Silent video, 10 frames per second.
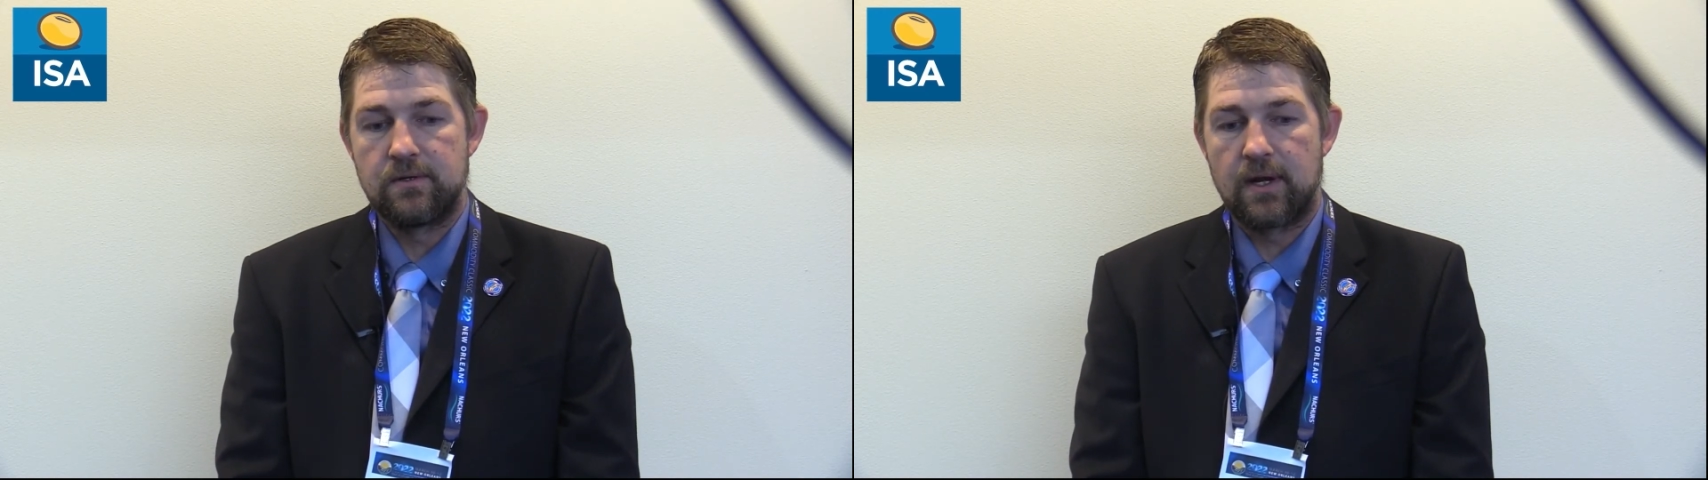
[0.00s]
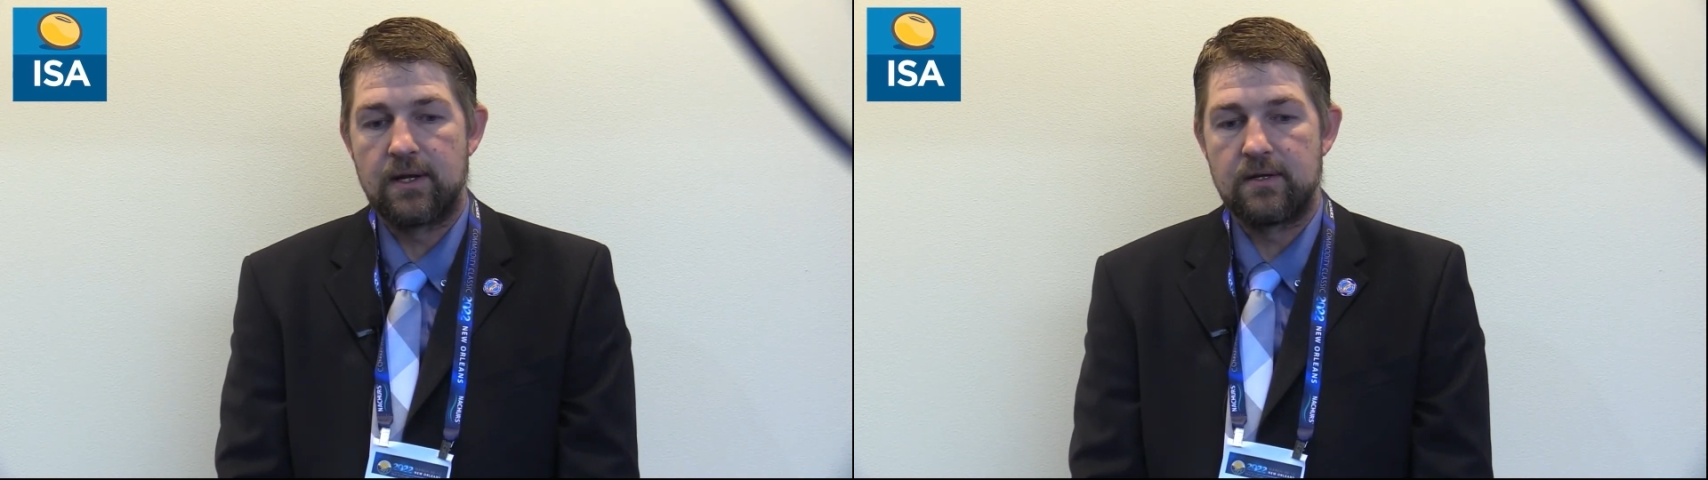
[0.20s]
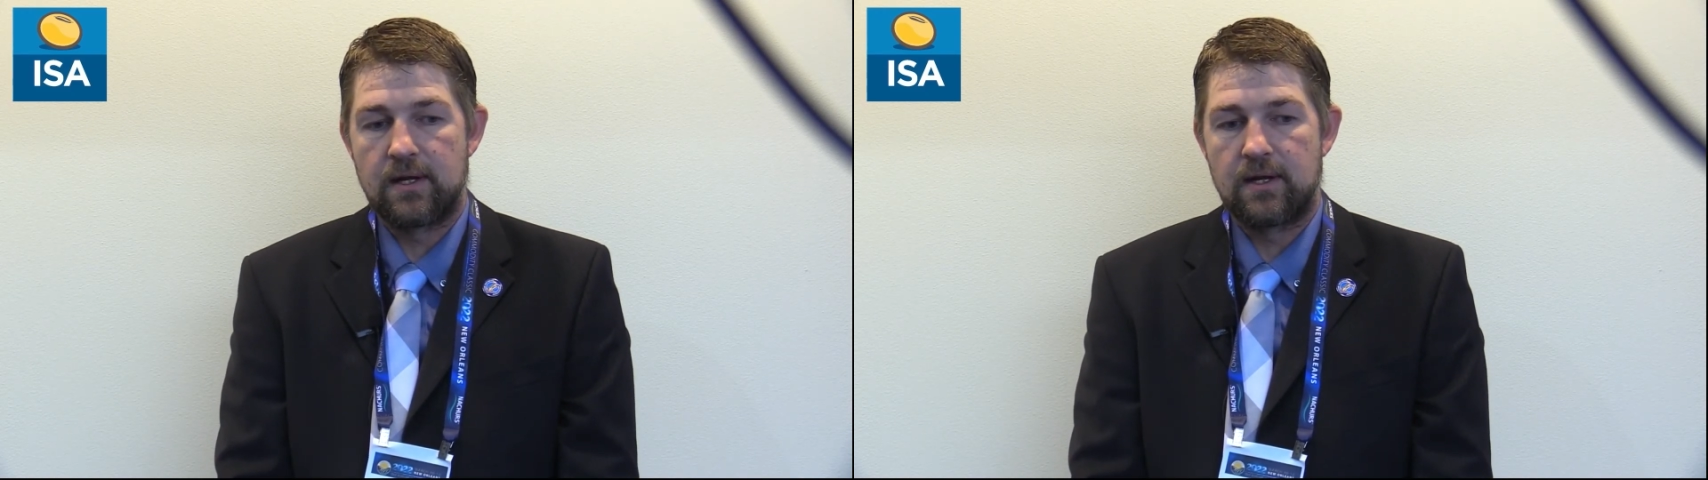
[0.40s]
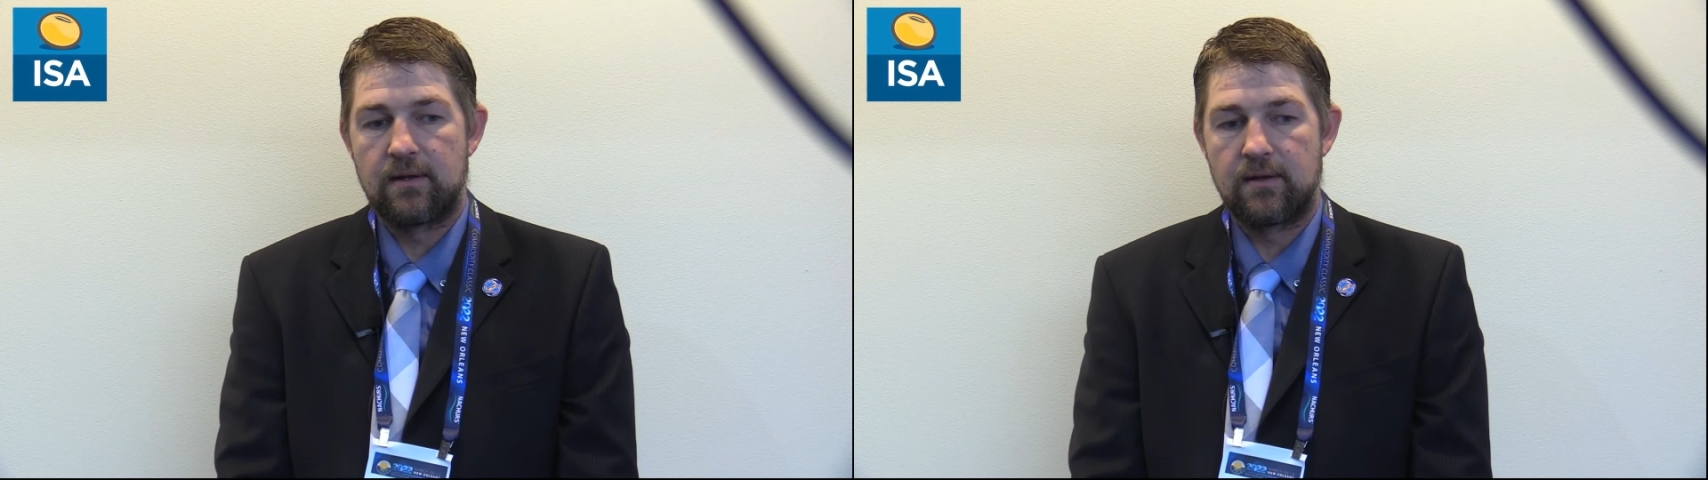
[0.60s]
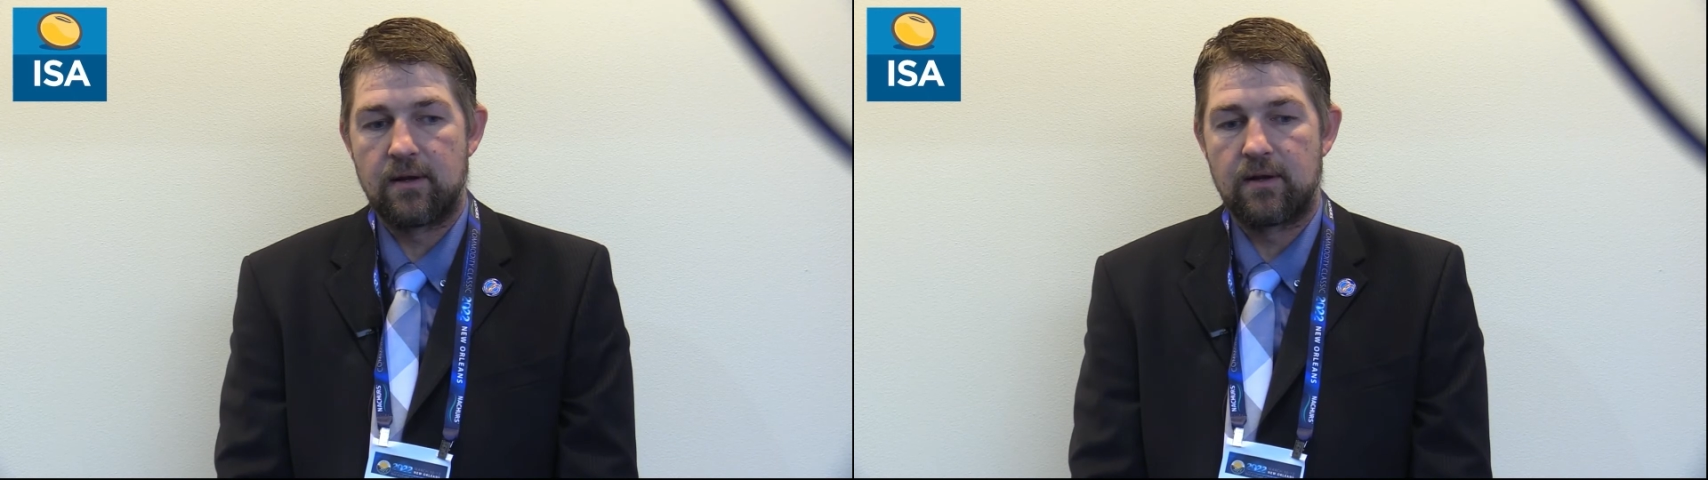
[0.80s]

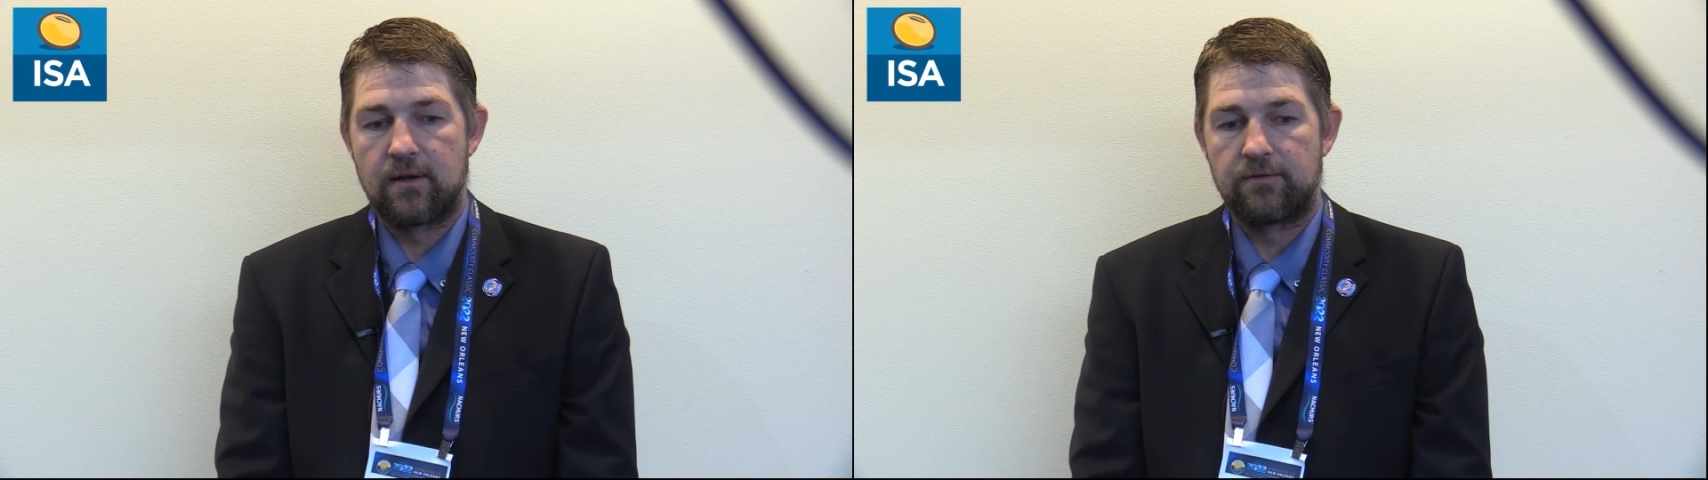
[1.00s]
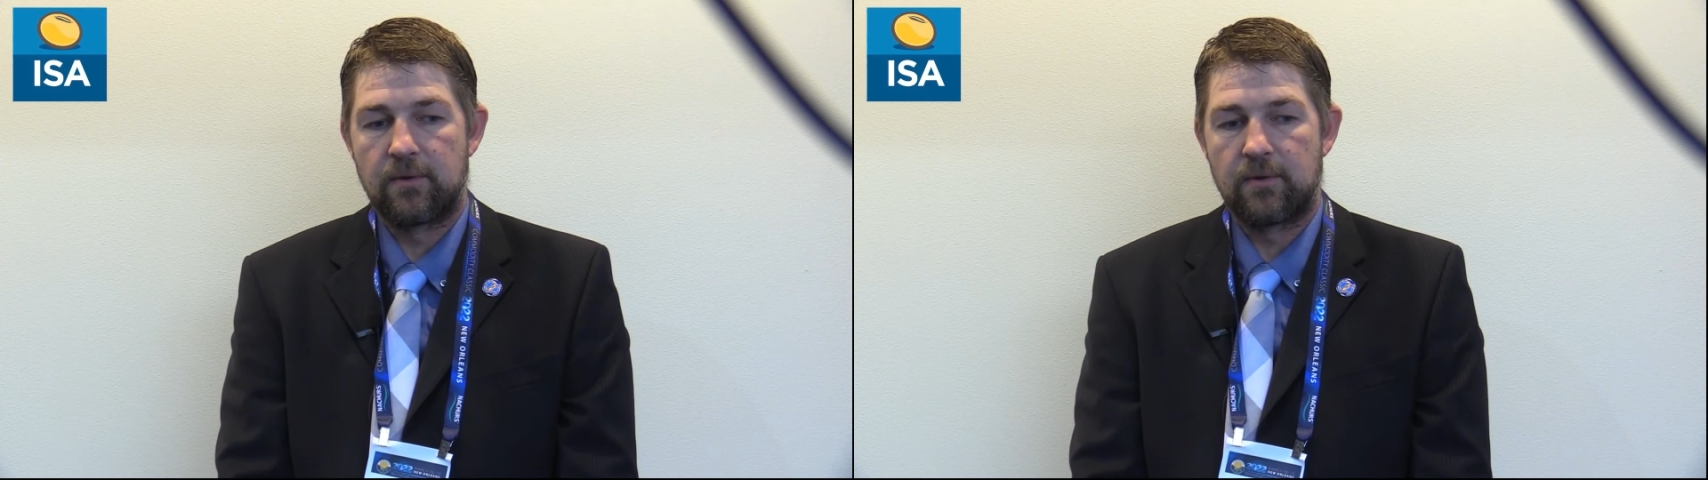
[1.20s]
and